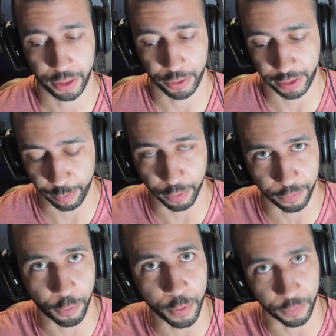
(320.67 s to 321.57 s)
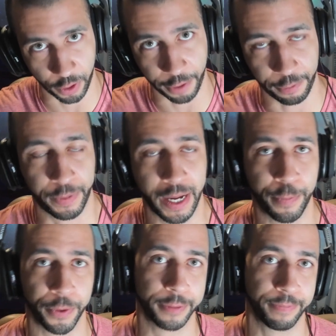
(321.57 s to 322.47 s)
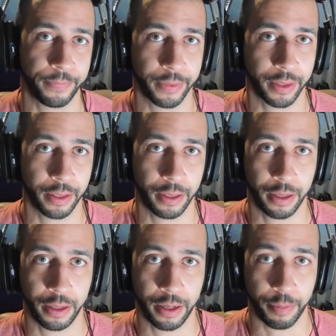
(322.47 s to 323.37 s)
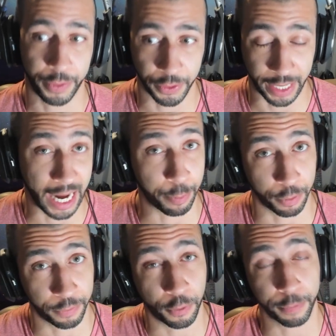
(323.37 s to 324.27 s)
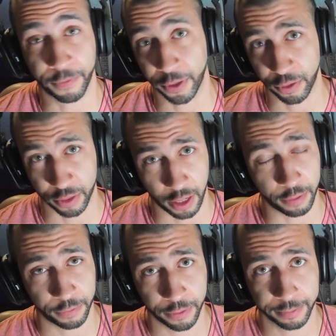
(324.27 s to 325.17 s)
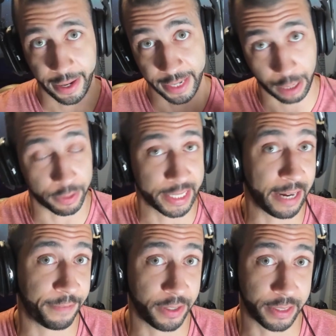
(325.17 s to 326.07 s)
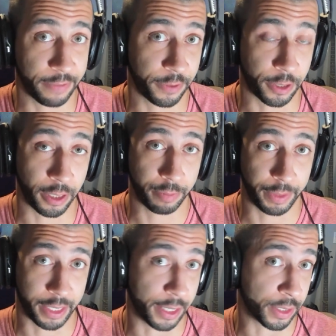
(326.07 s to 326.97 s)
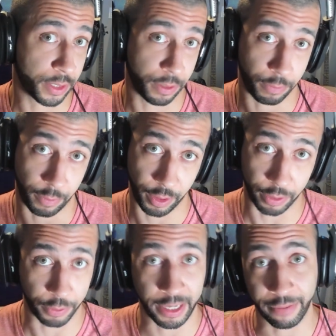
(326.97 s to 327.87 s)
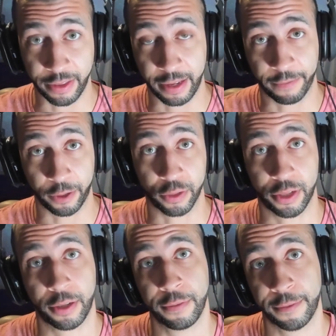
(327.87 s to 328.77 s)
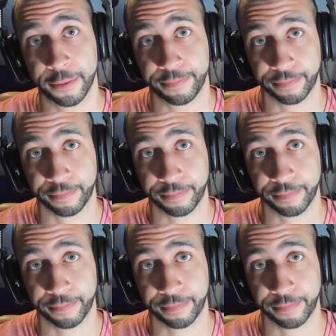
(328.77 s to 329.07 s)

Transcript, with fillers: you can perform for other people, but you can't perform for yourself? And I will say it feels difficult because when you're doing everything for yourself,